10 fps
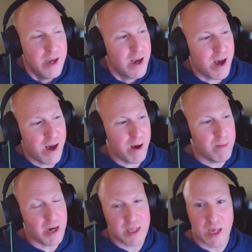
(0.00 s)

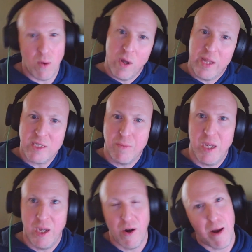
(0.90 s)
And I thought, well, that's
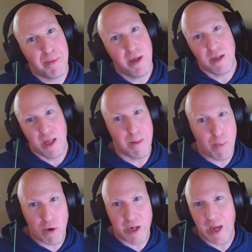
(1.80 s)
me. I played a lot of
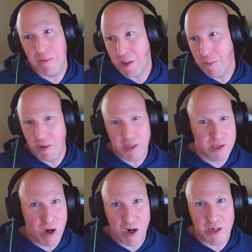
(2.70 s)
board games. I played
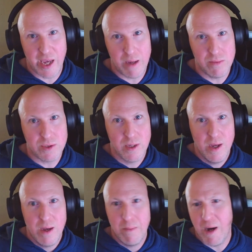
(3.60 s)
card games,
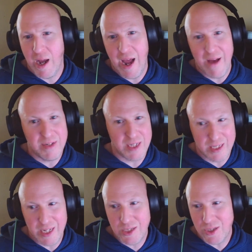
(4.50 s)
but I haven't done
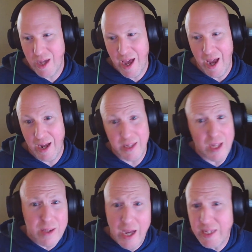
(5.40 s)
this. And
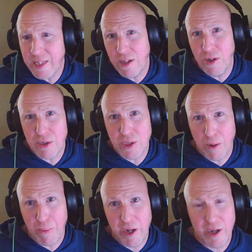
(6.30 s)
I think the units
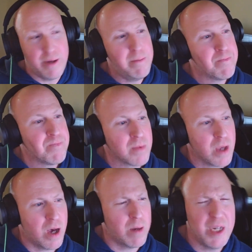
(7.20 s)
look pretty good.
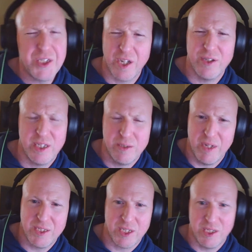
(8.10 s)
Each kill team's
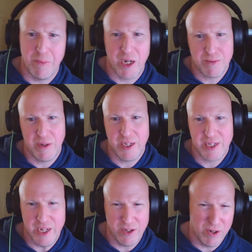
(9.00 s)
about $60, but you get
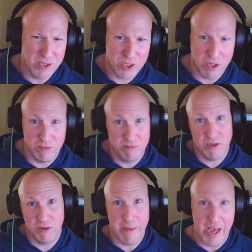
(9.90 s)
10 units, so
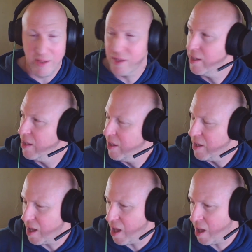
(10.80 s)
do the math.
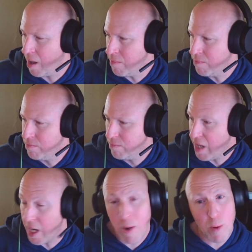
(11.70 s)
And
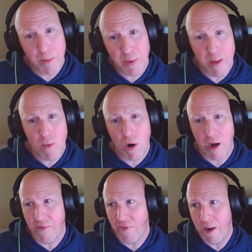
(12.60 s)
I'm hoping to play more.
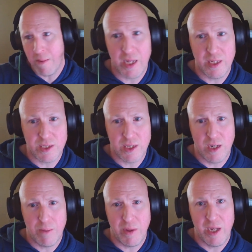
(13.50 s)
And a friend of that's
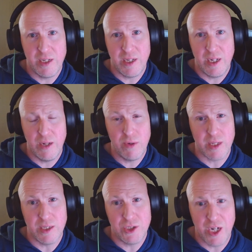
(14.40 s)
playing D&D with
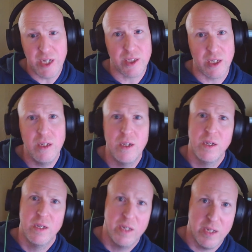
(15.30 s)
us, Jesse,
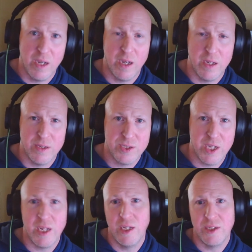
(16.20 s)

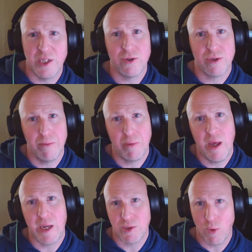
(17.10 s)
said he's interested in
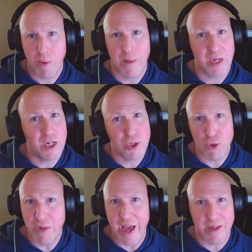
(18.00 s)
playing. So we're probably going to
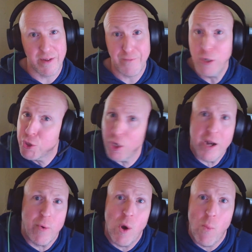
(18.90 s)
do that in the future. I
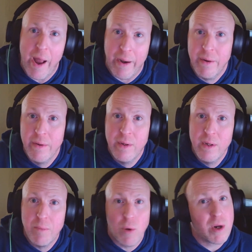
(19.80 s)
don't know when,
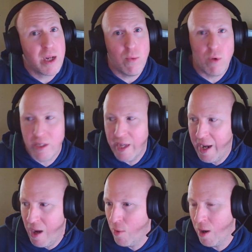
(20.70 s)
but we're going to work that
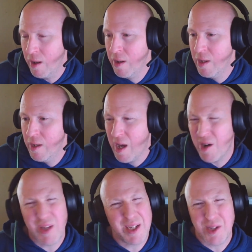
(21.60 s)
out where I
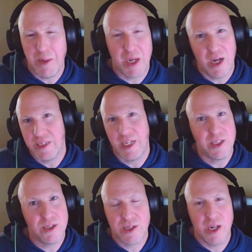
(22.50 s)
don't think it's going to be content.
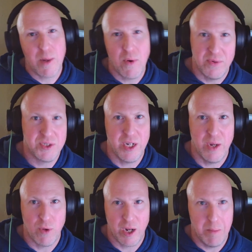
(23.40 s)
He's just going to come over Sunday
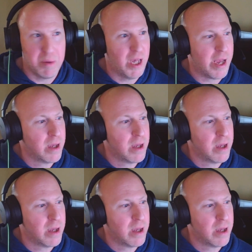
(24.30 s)
and we're going to play.